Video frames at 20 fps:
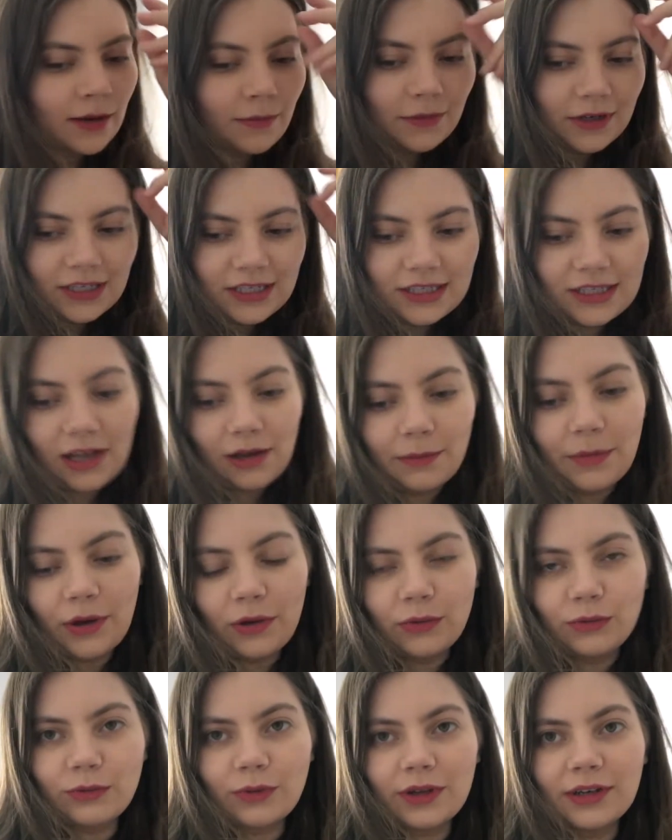then I'm going to sell my
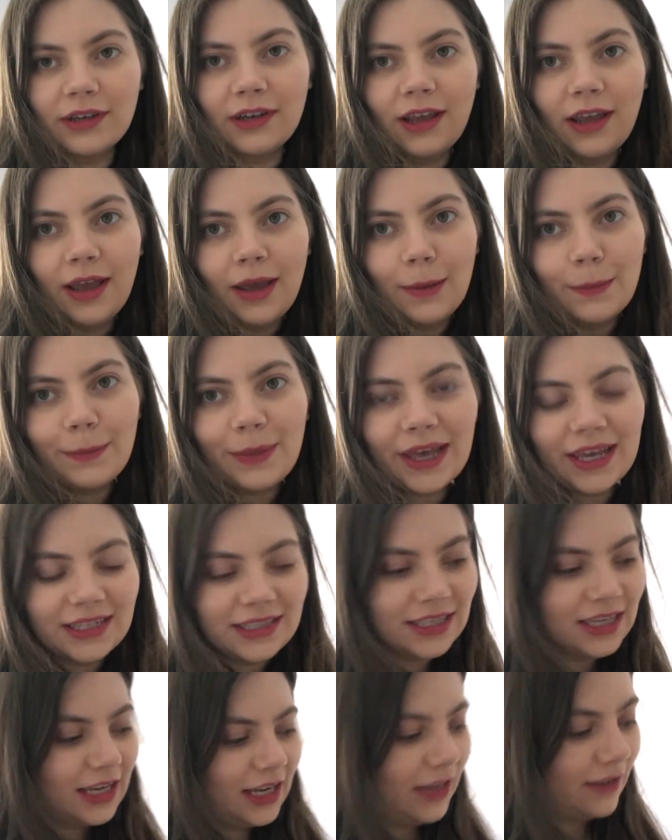old one
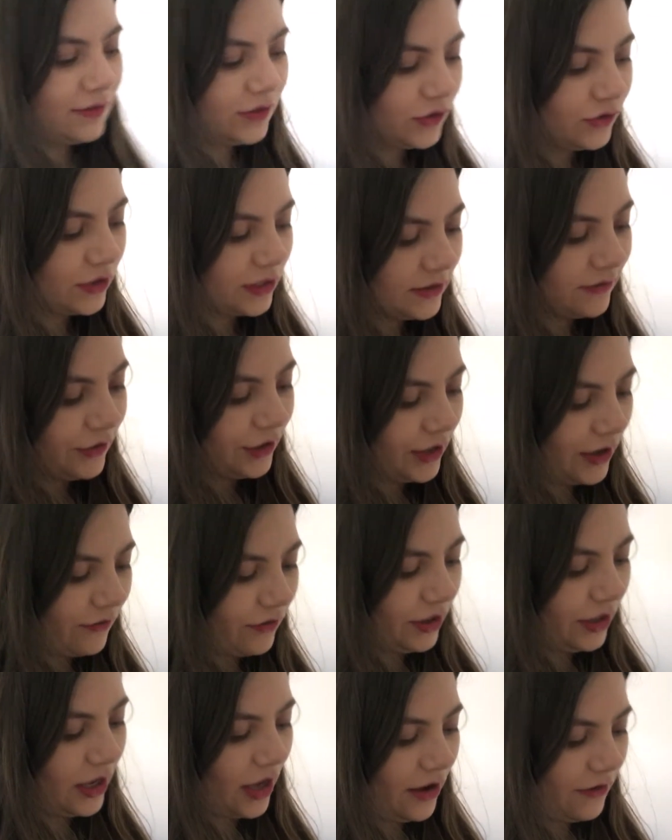But I've just transferred
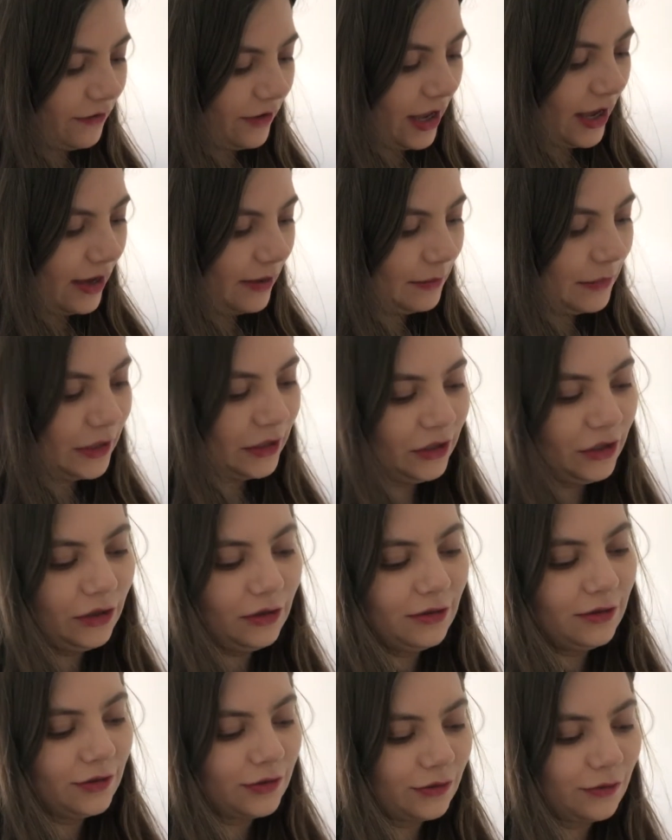everything over and my
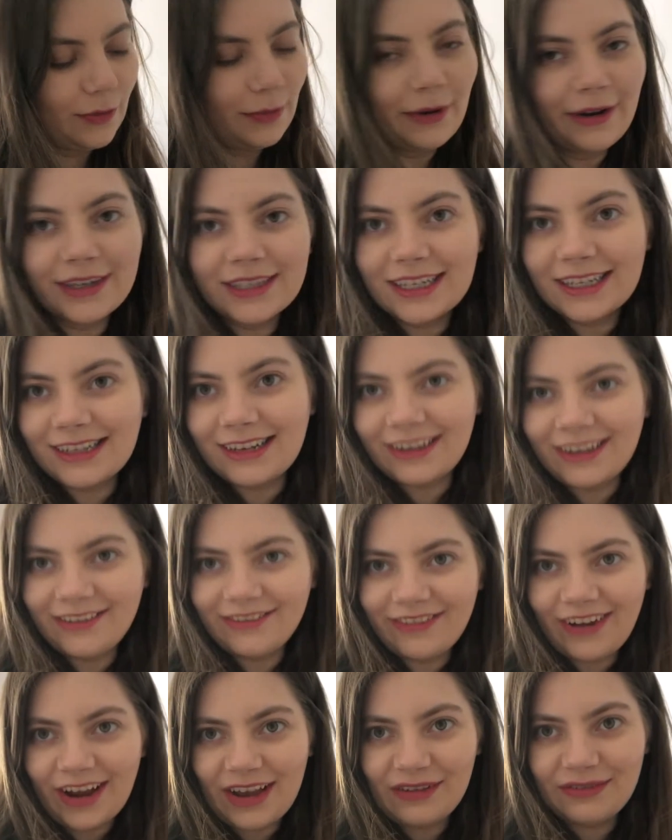new jewellery box is
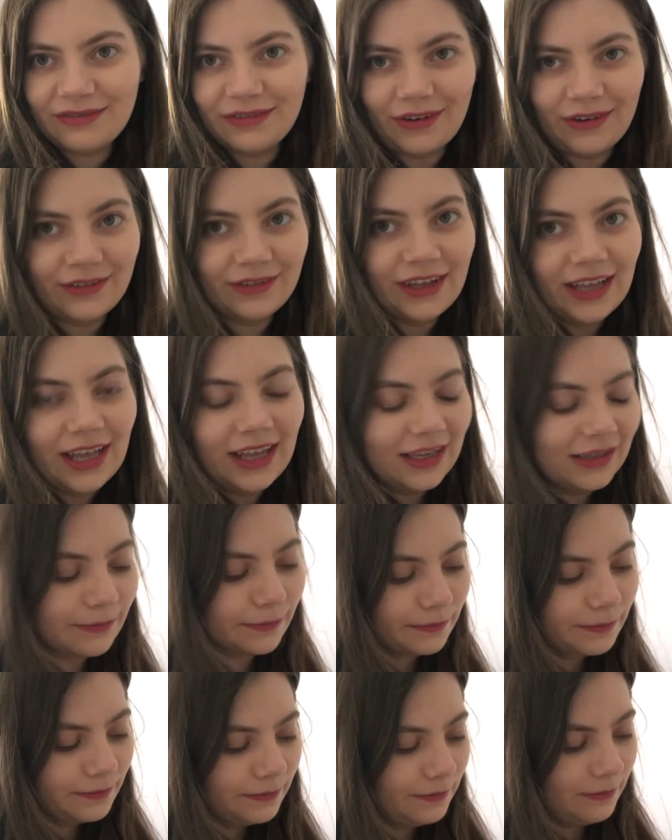looking very full.
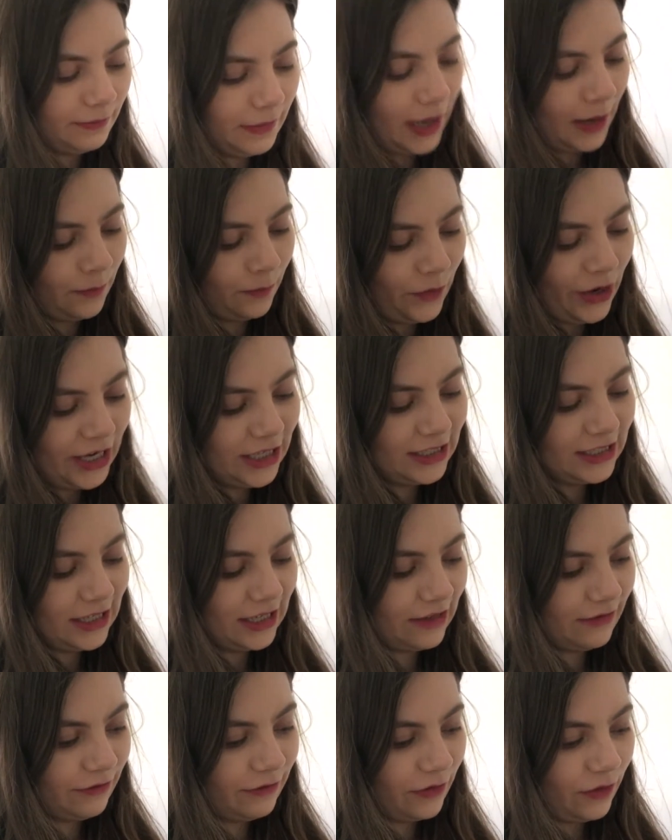I'm
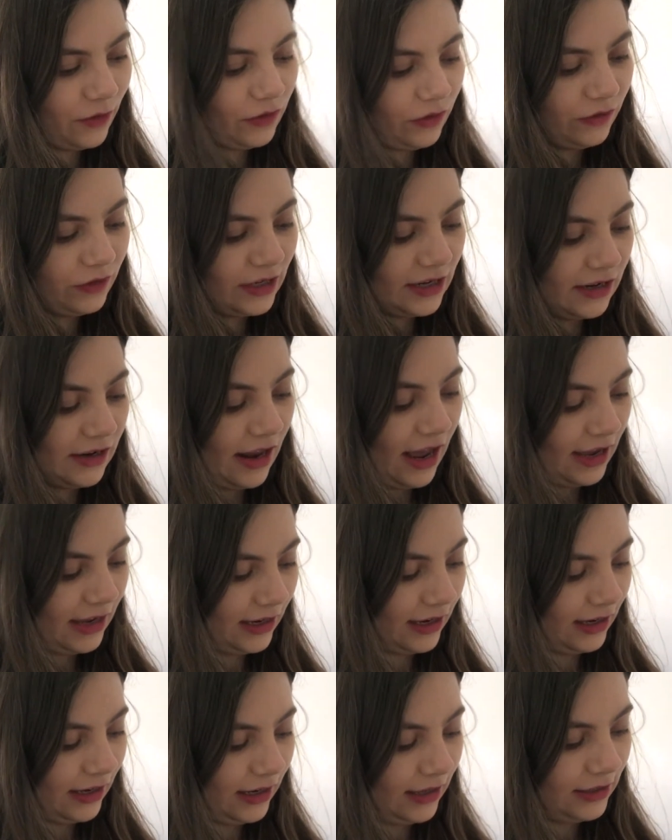waiting for the
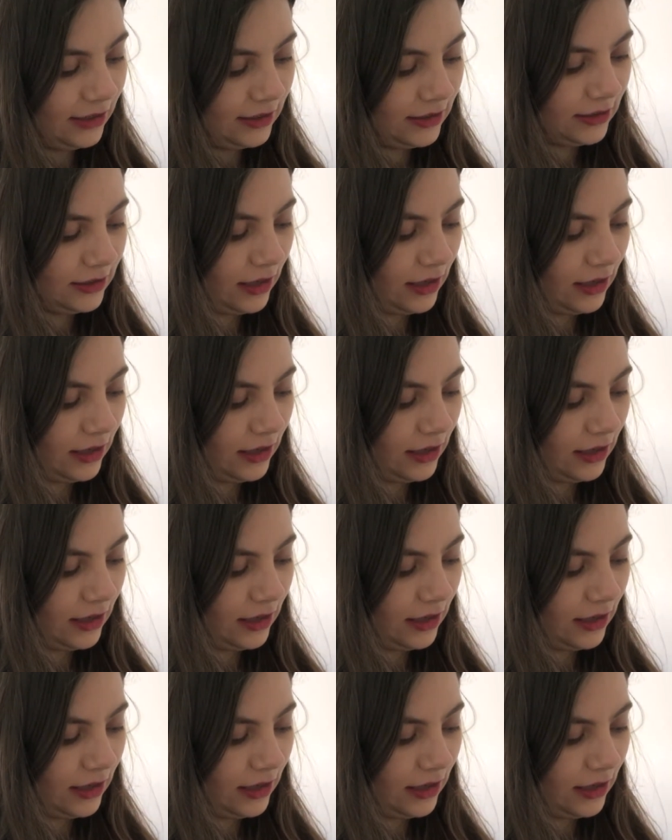necklace